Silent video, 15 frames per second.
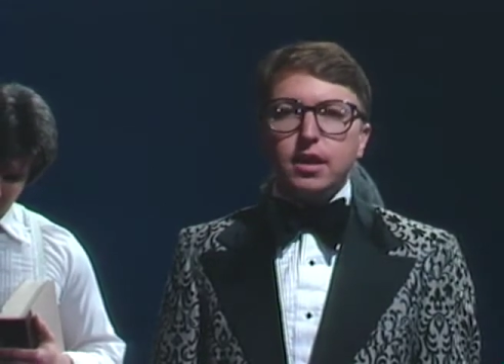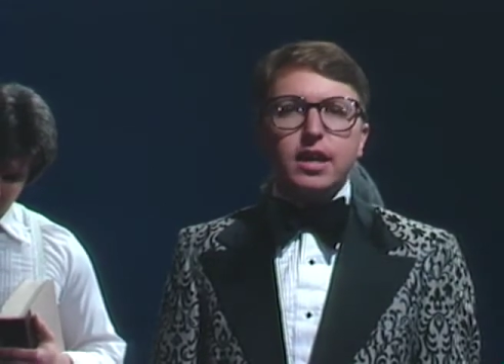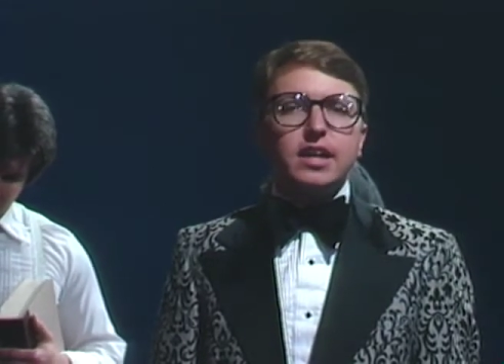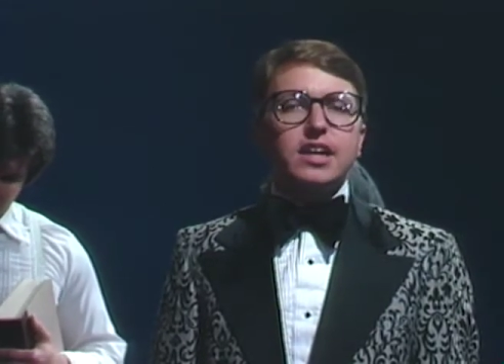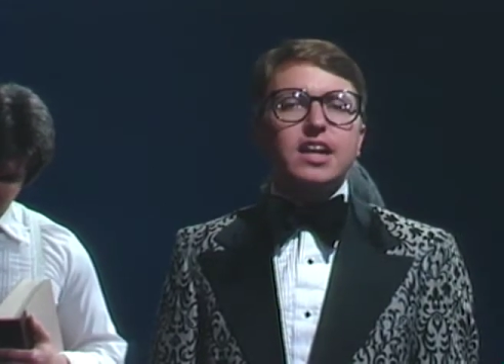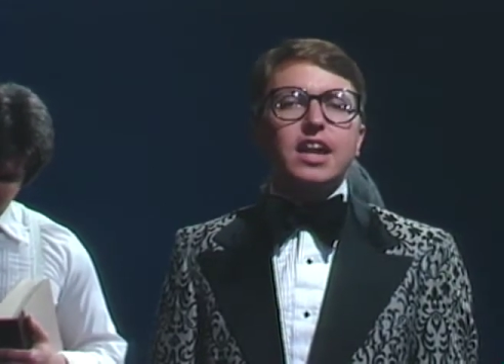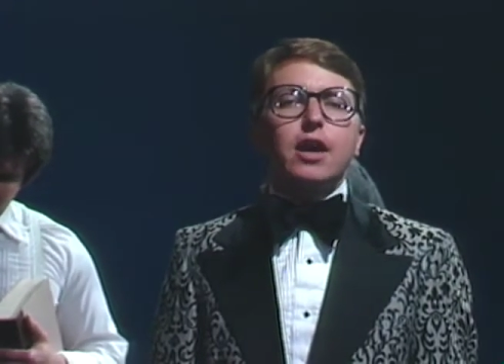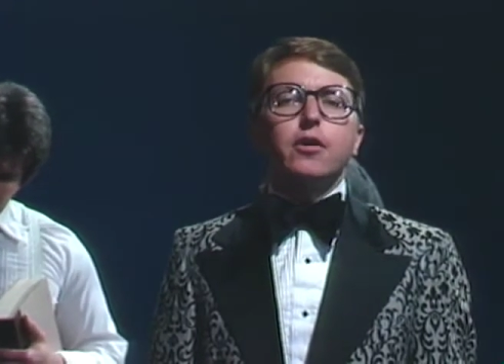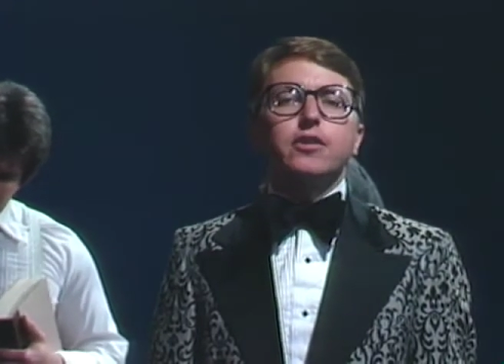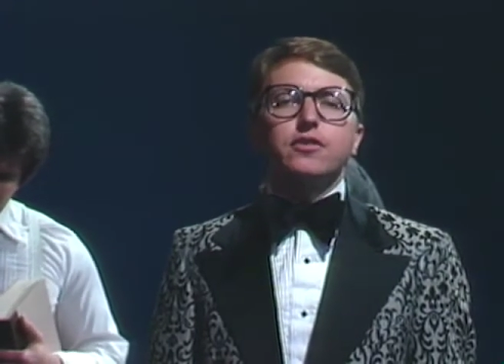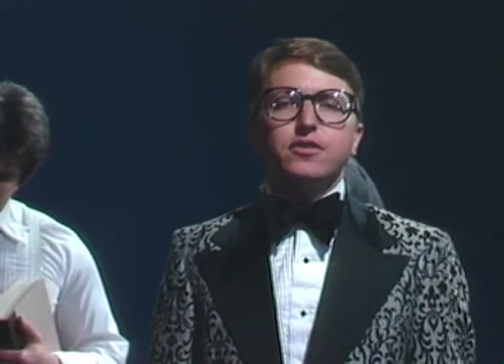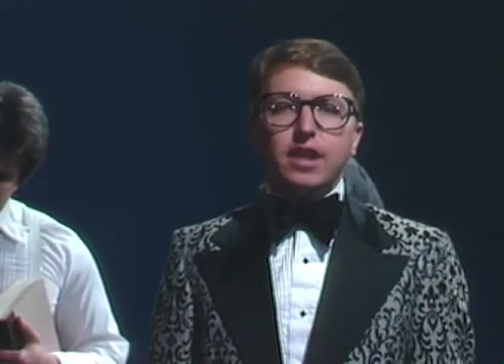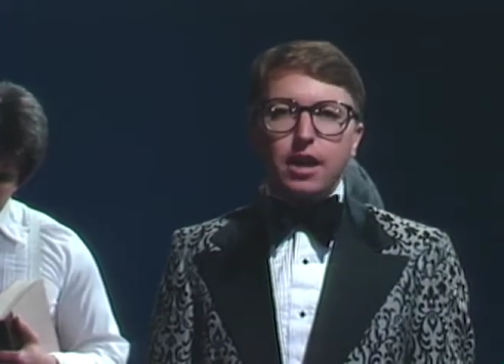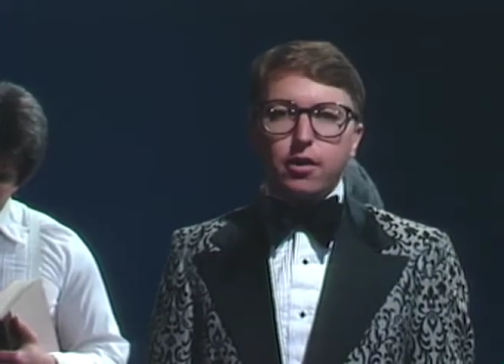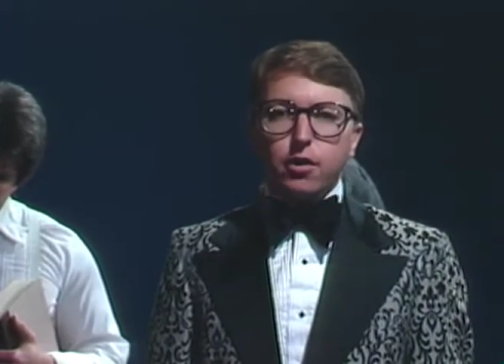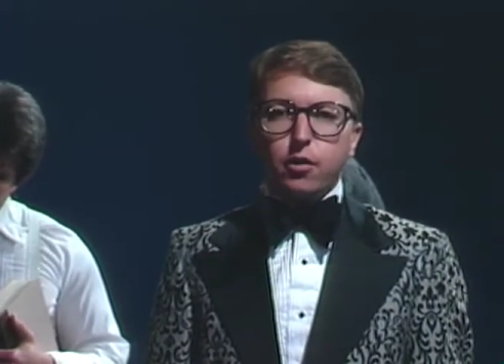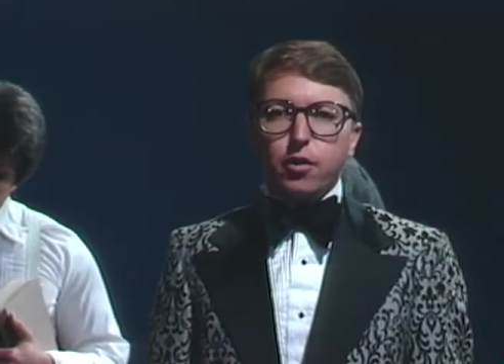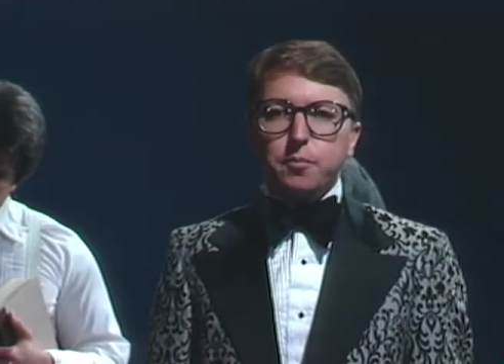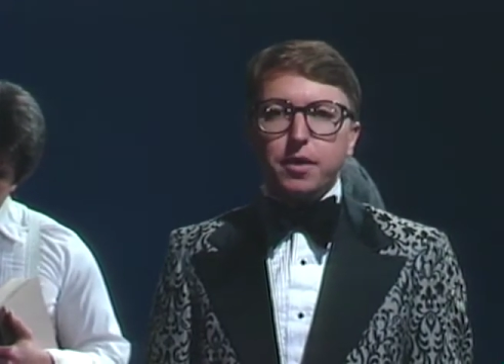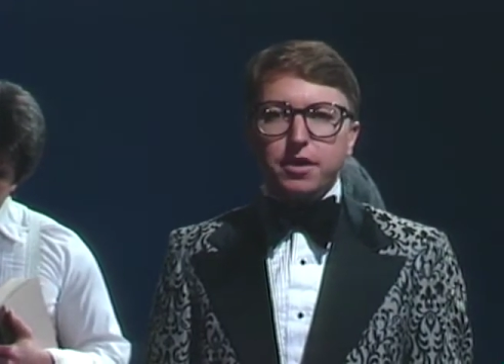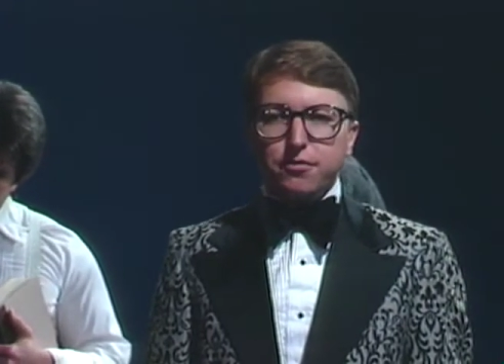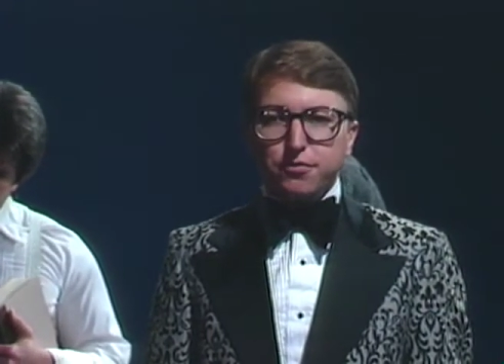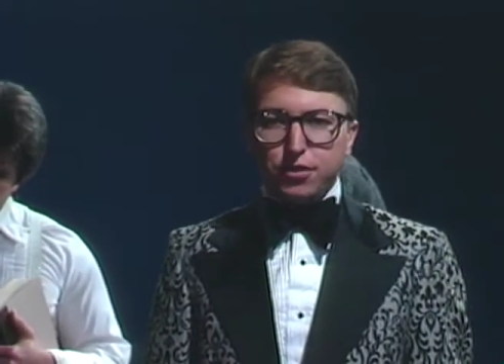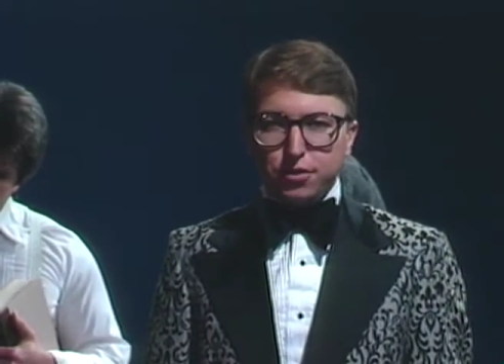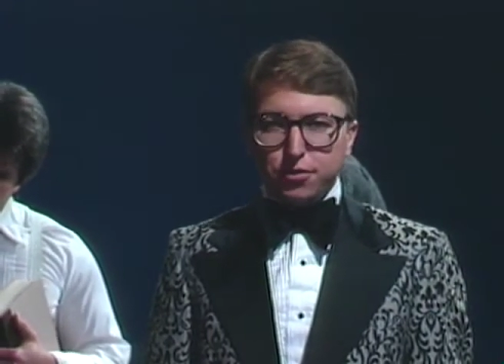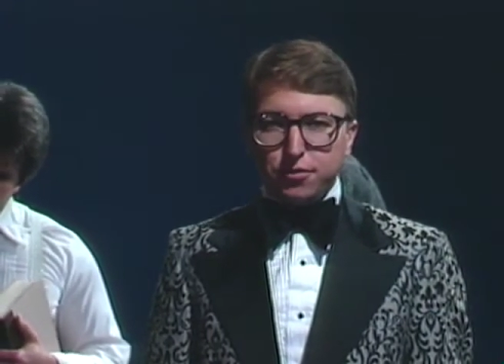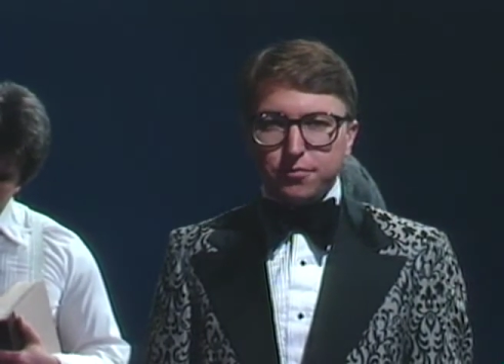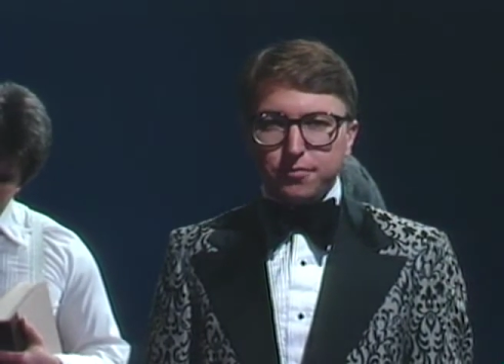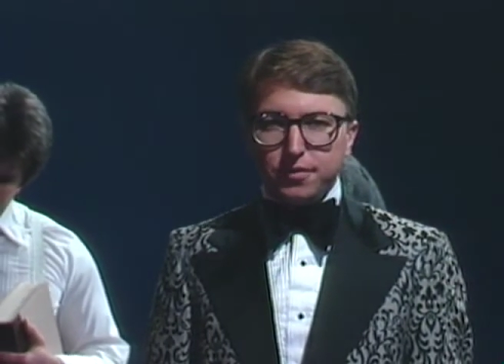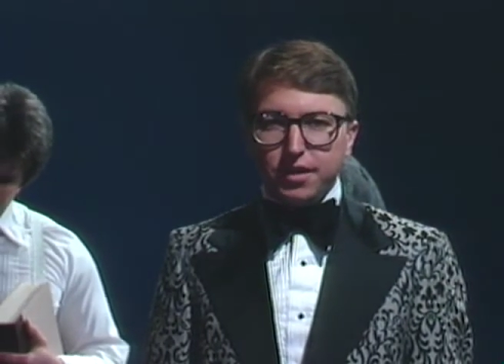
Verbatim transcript: and Clarence Darrow are but a few.